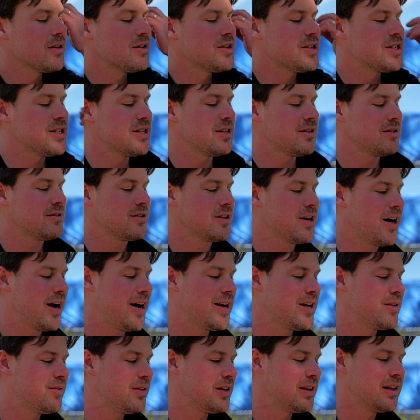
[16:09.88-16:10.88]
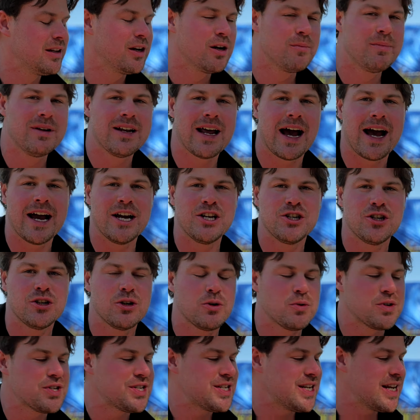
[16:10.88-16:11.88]
it's kind of a little bit Asian
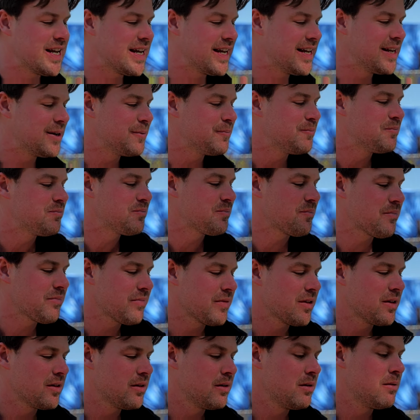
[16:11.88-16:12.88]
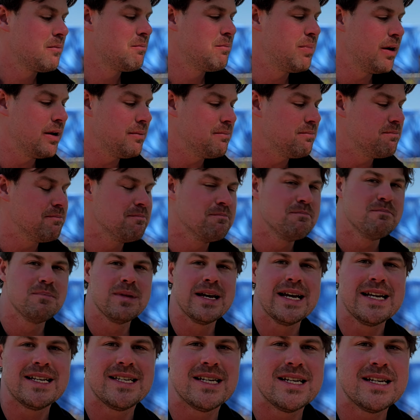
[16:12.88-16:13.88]
cuisine, but
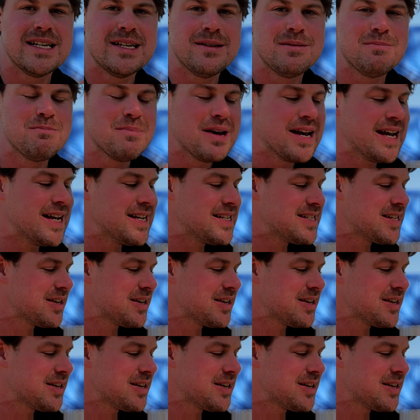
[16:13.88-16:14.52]
meaty meat